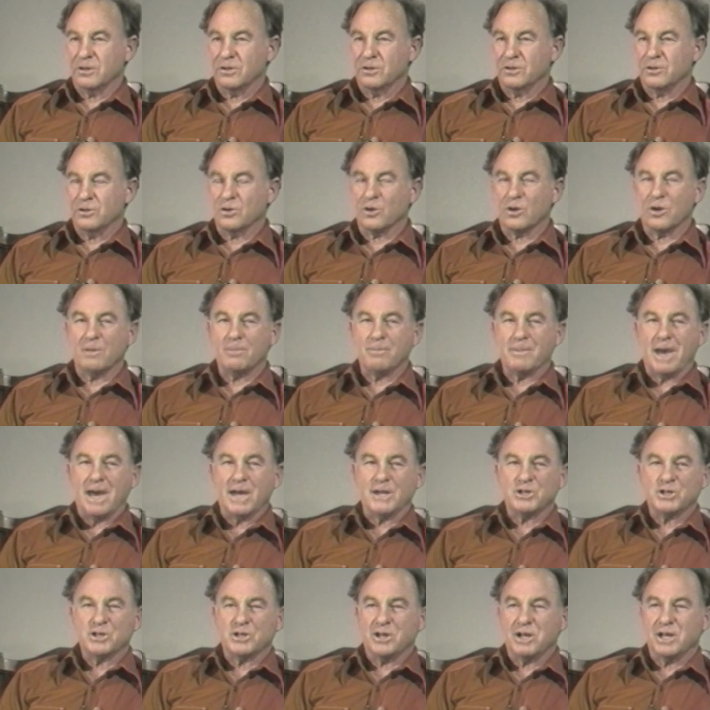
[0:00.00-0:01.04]
Your
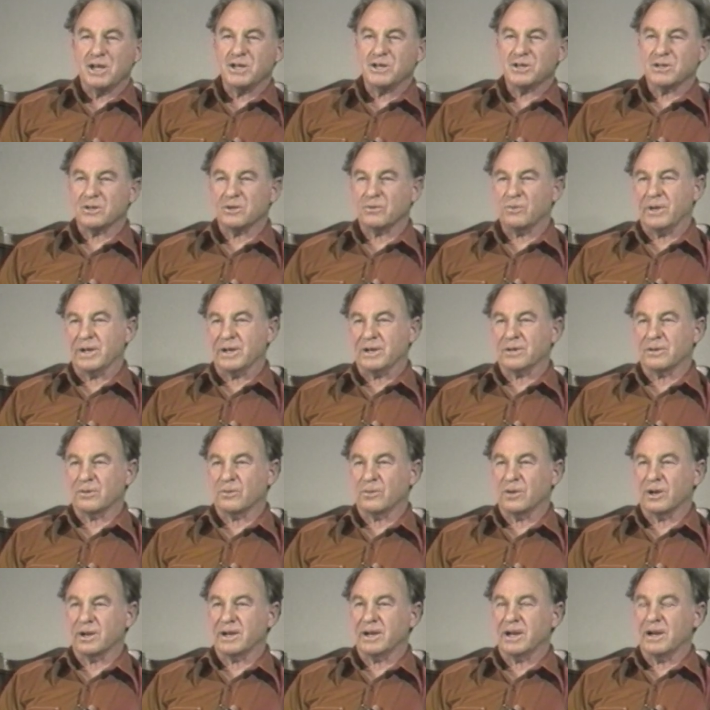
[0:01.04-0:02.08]
imagination went to
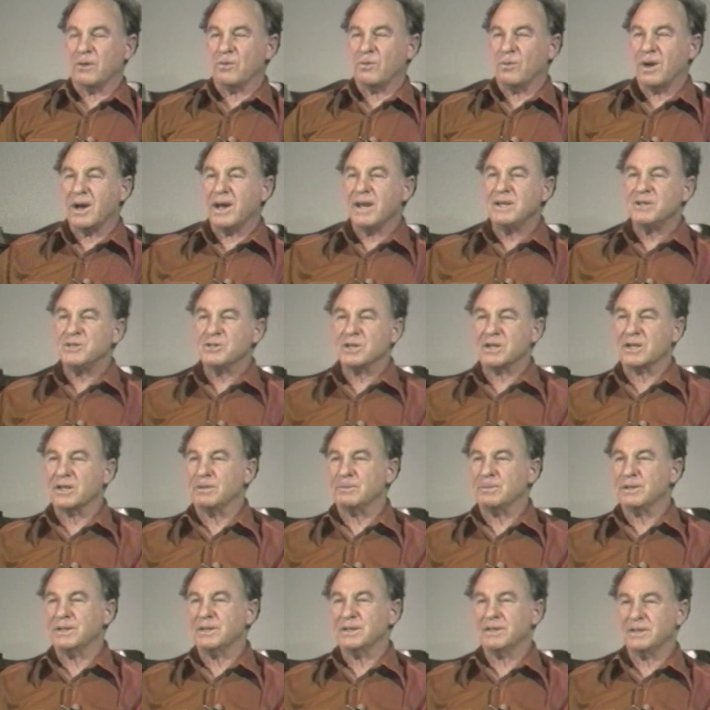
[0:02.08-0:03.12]
work. Now, why,
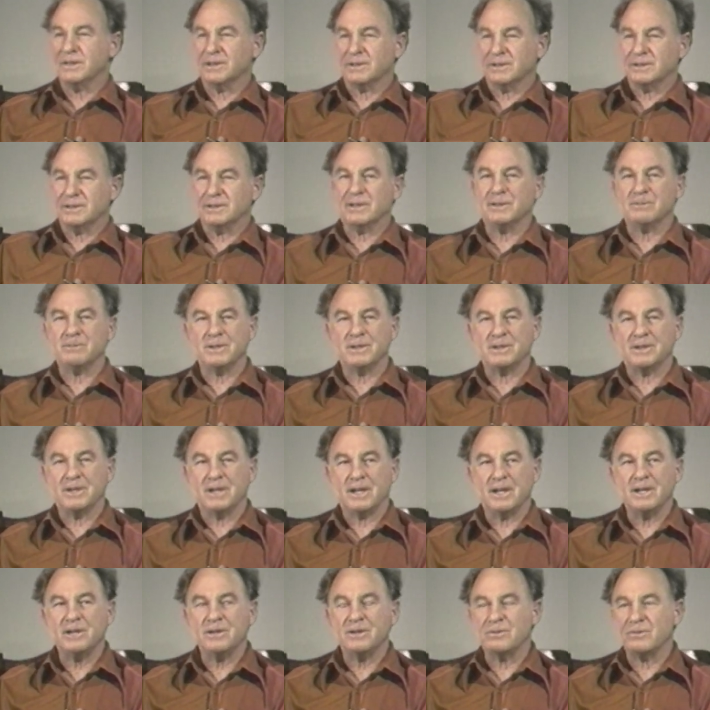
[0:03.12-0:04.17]
gentlemen? Let me
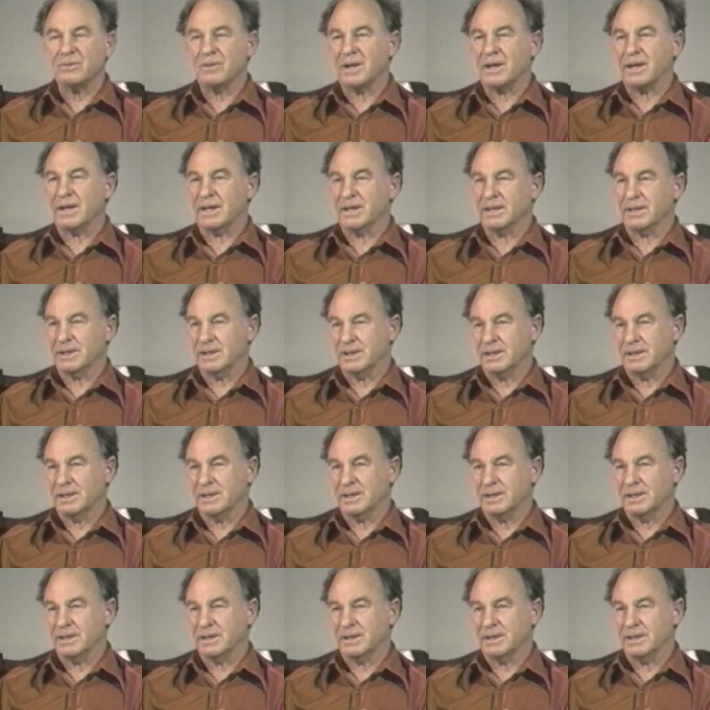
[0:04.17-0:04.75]
tell you why.